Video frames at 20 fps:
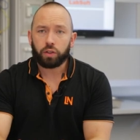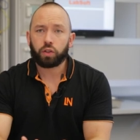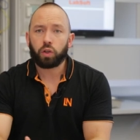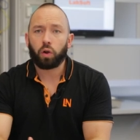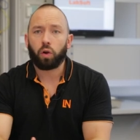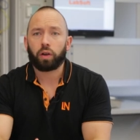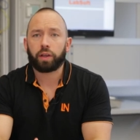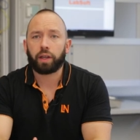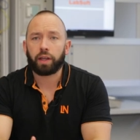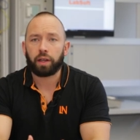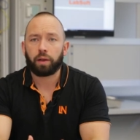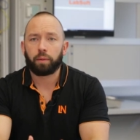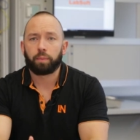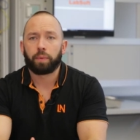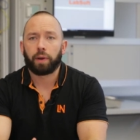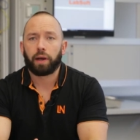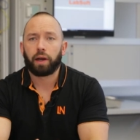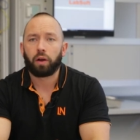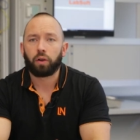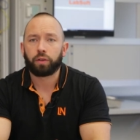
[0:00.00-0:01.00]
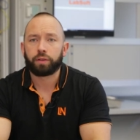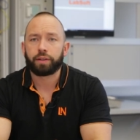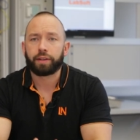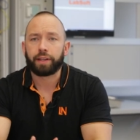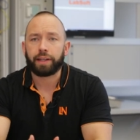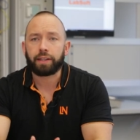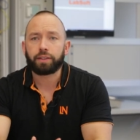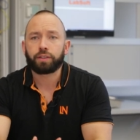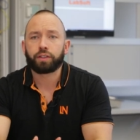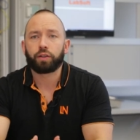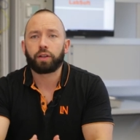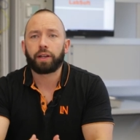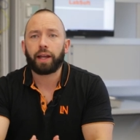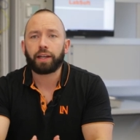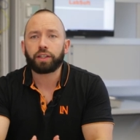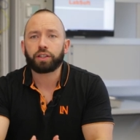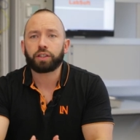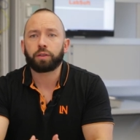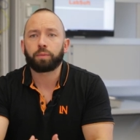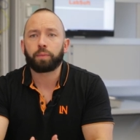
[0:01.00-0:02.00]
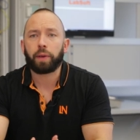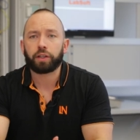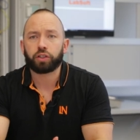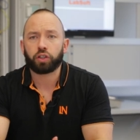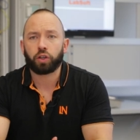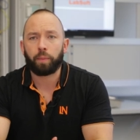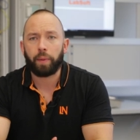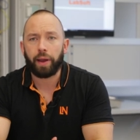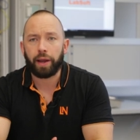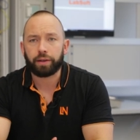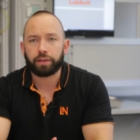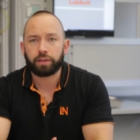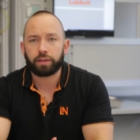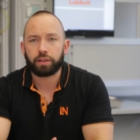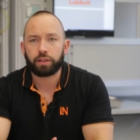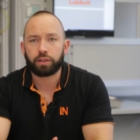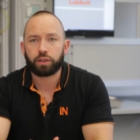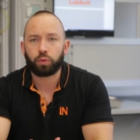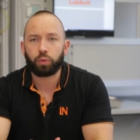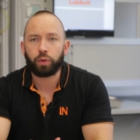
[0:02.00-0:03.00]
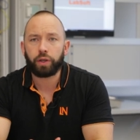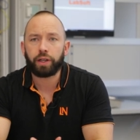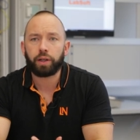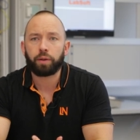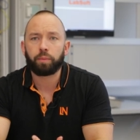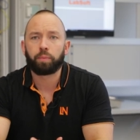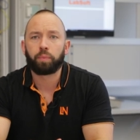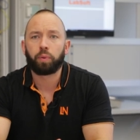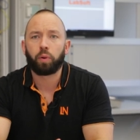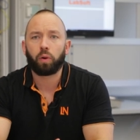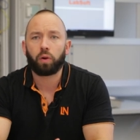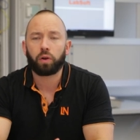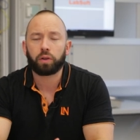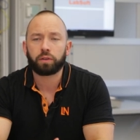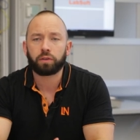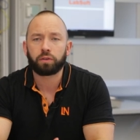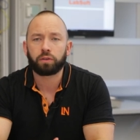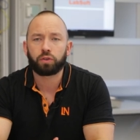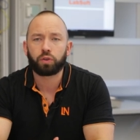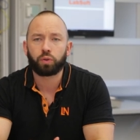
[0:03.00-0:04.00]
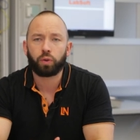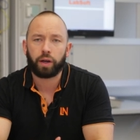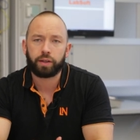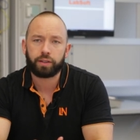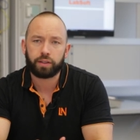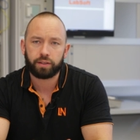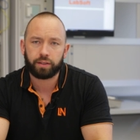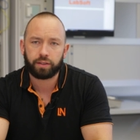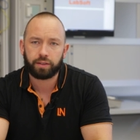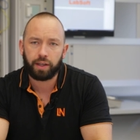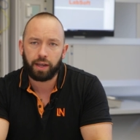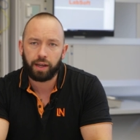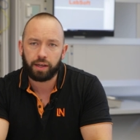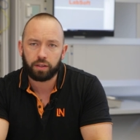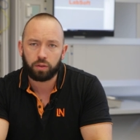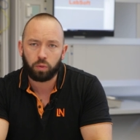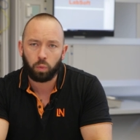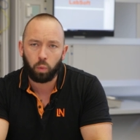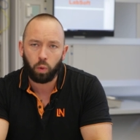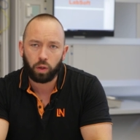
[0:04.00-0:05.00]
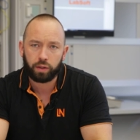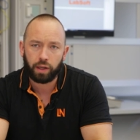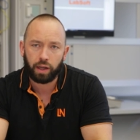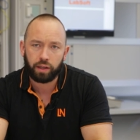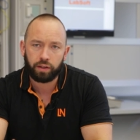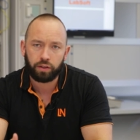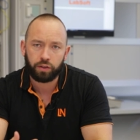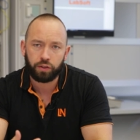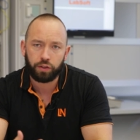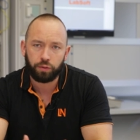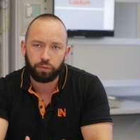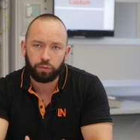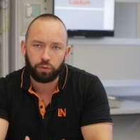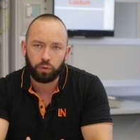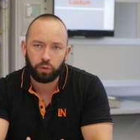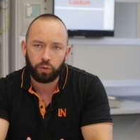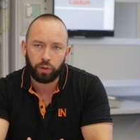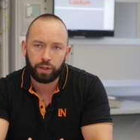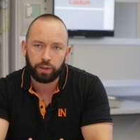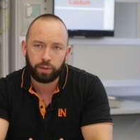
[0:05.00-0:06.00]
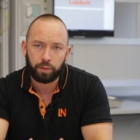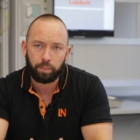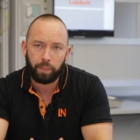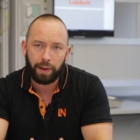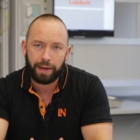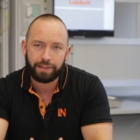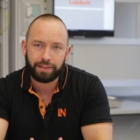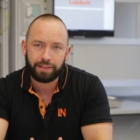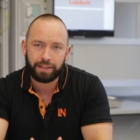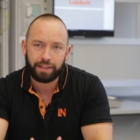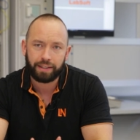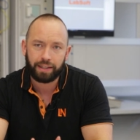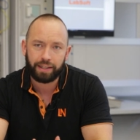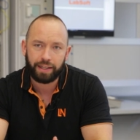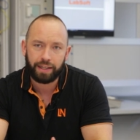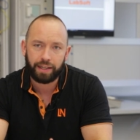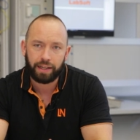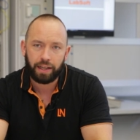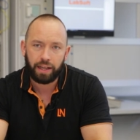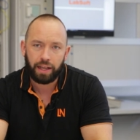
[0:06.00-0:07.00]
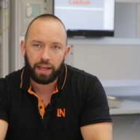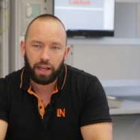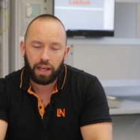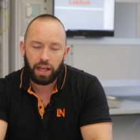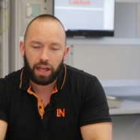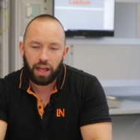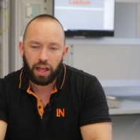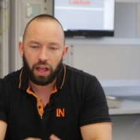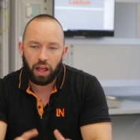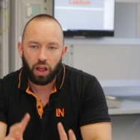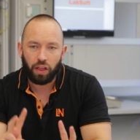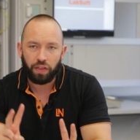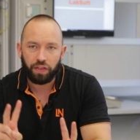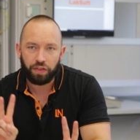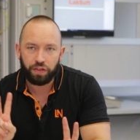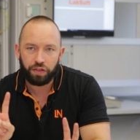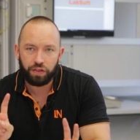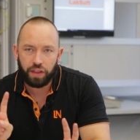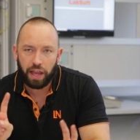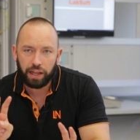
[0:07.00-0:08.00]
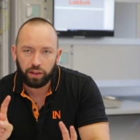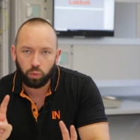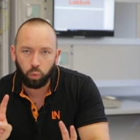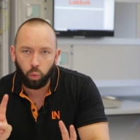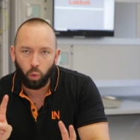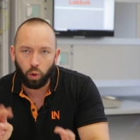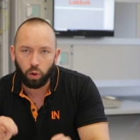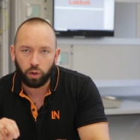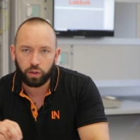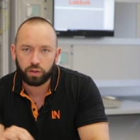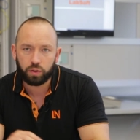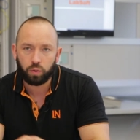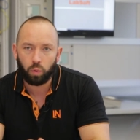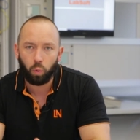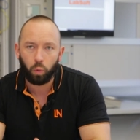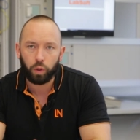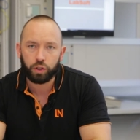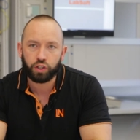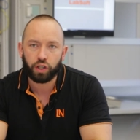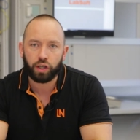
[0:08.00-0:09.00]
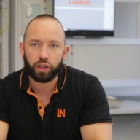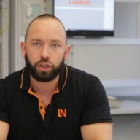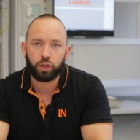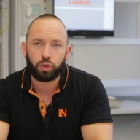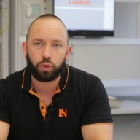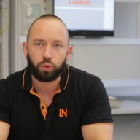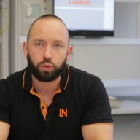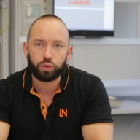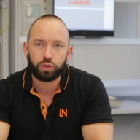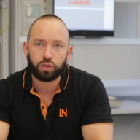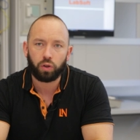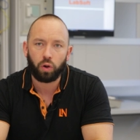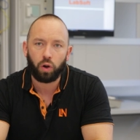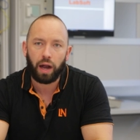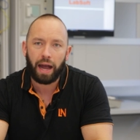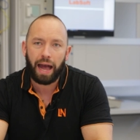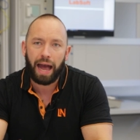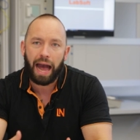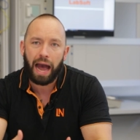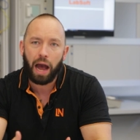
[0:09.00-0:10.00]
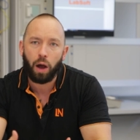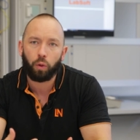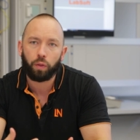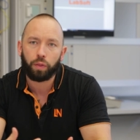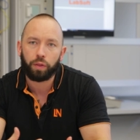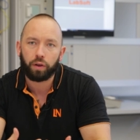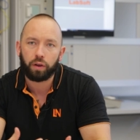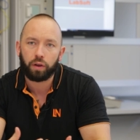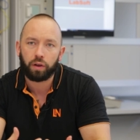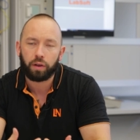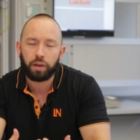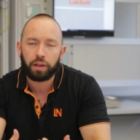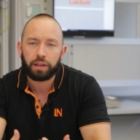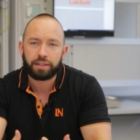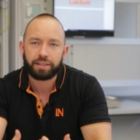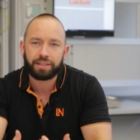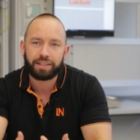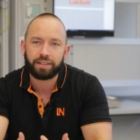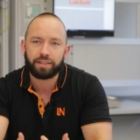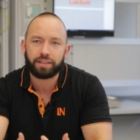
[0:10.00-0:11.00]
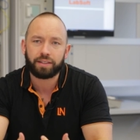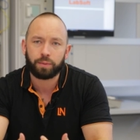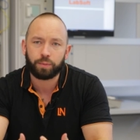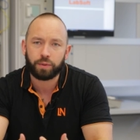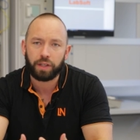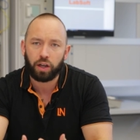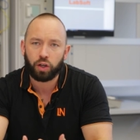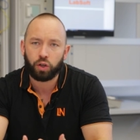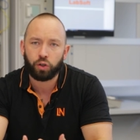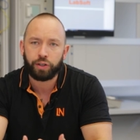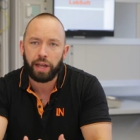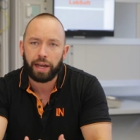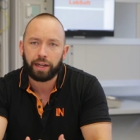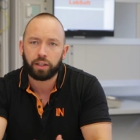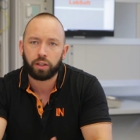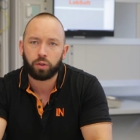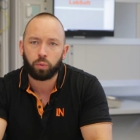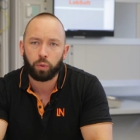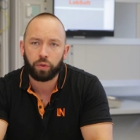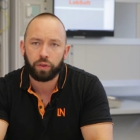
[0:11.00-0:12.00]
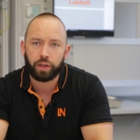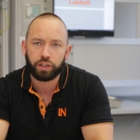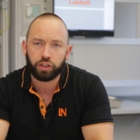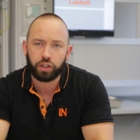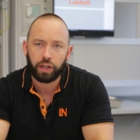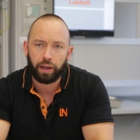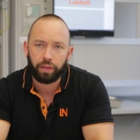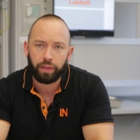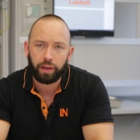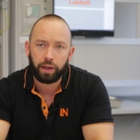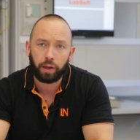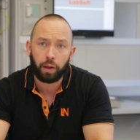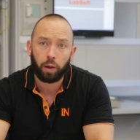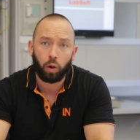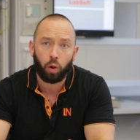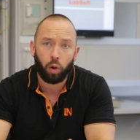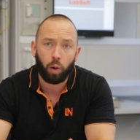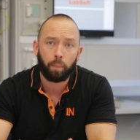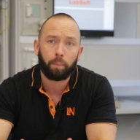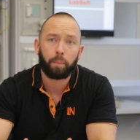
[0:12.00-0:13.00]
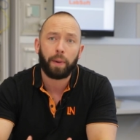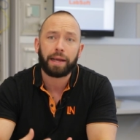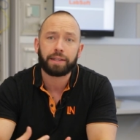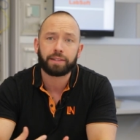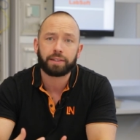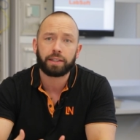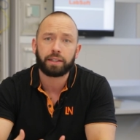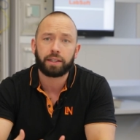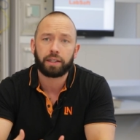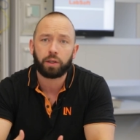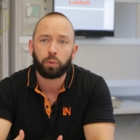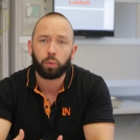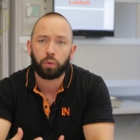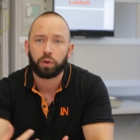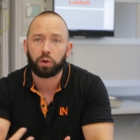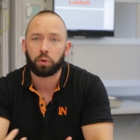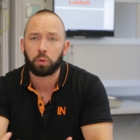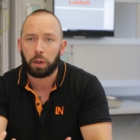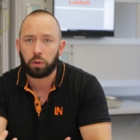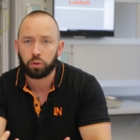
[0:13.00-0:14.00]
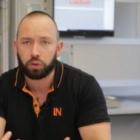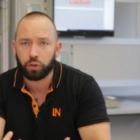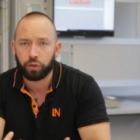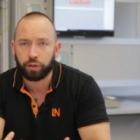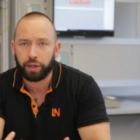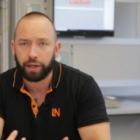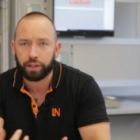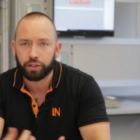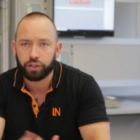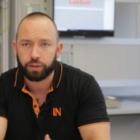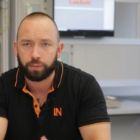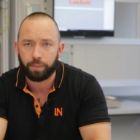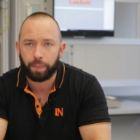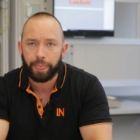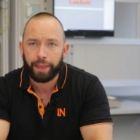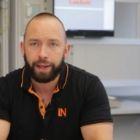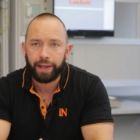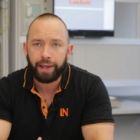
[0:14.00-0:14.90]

are talking about the insulation measurement, it's really important to understand what are the different basically networks which are used, or how the systems are connected with each other, or basically with a ground connection.